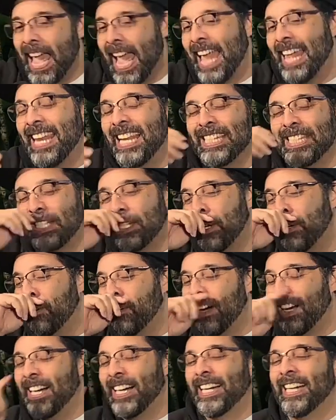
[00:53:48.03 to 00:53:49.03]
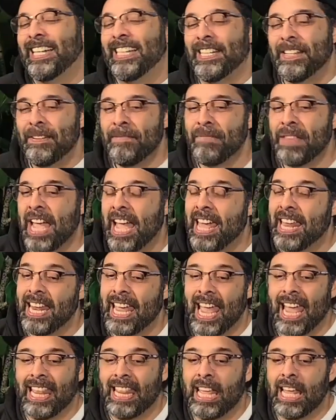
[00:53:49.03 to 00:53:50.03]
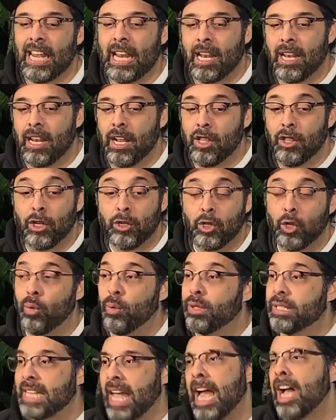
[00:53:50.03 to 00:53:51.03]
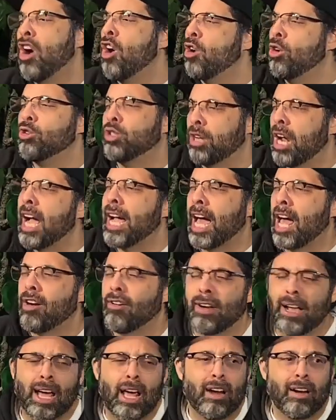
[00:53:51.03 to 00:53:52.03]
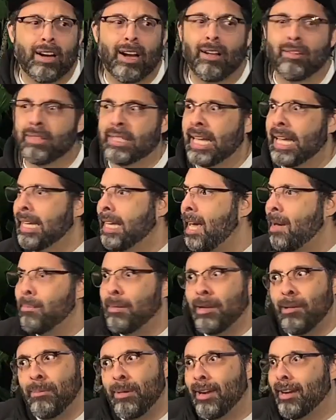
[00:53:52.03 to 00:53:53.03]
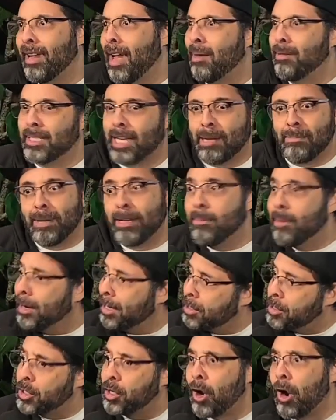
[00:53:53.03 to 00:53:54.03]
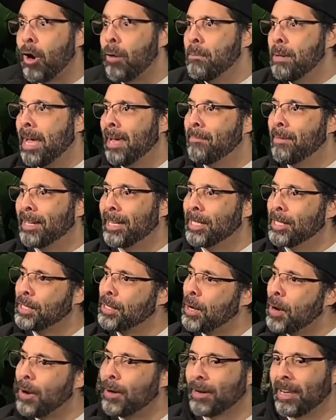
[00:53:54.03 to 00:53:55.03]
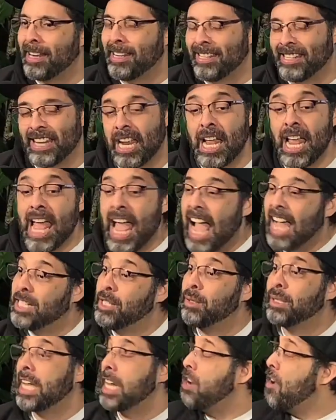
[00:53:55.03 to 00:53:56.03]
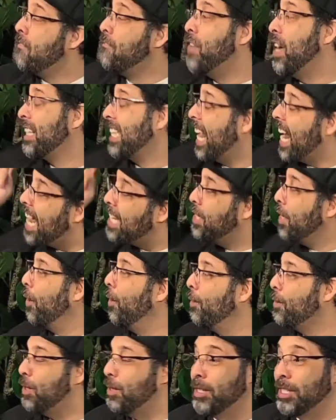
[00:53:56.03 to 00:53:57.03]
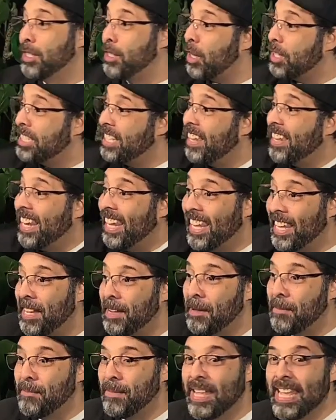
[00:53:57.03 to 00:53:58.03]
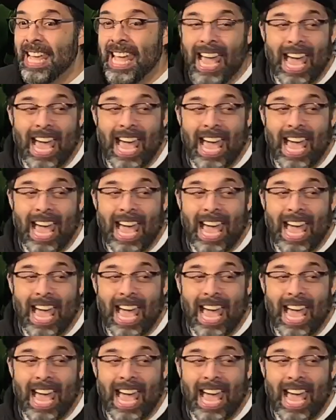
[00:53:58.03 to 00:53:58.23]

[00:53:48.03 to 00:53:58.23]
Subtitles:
And then so. And then the dude was like, "Oh, don't you? I got her. And I was like, "Yeah, man, you better." I was like, "Man, you better get your girl, man. You better get your girl." And she was like, "No, fuck that. I told you." She starts yelling at him.